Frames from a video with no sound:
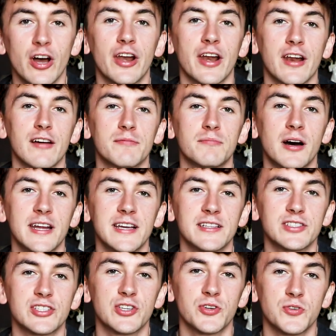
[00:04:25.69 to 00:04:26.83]
earning enough money
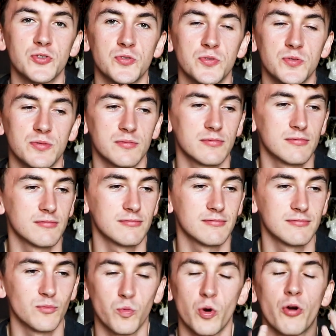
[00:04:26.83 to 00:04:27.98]
to
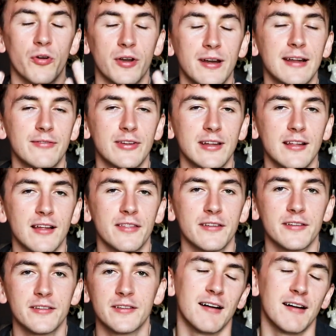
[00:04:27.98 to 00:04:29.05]
warrant living in London.